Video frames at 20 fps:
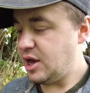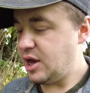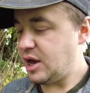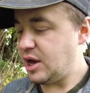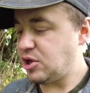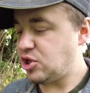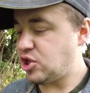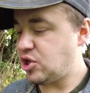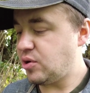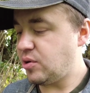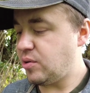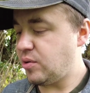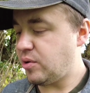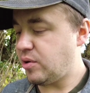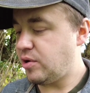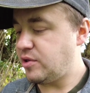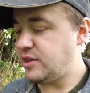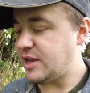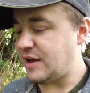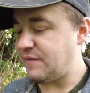A short
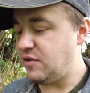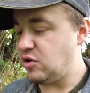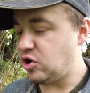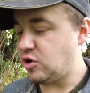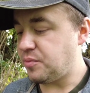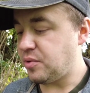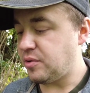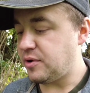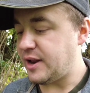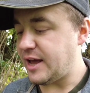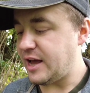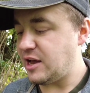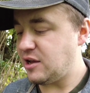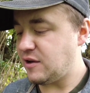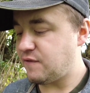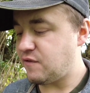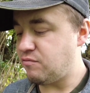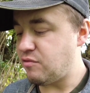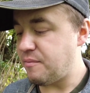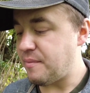unnavigable
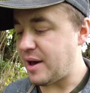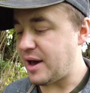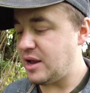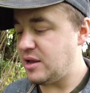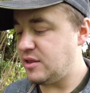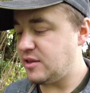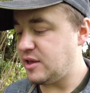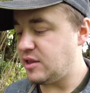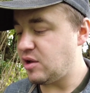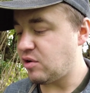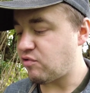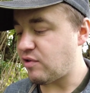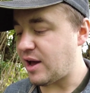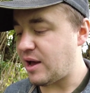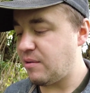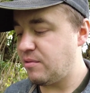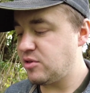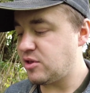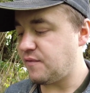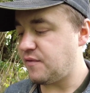length remains in the
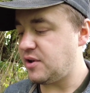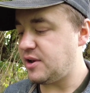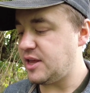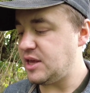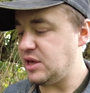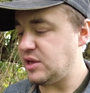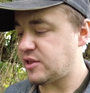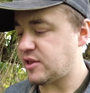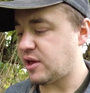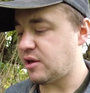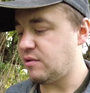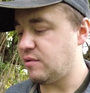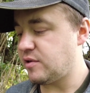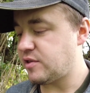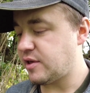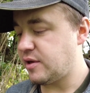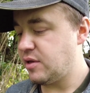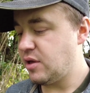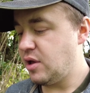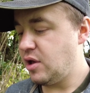grounds of
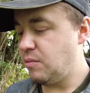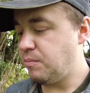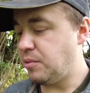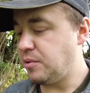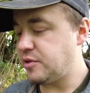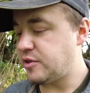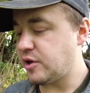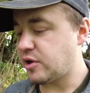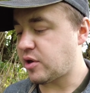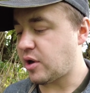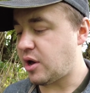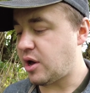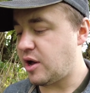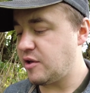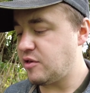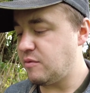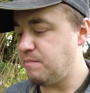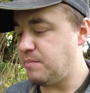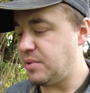Halesowen, once a garden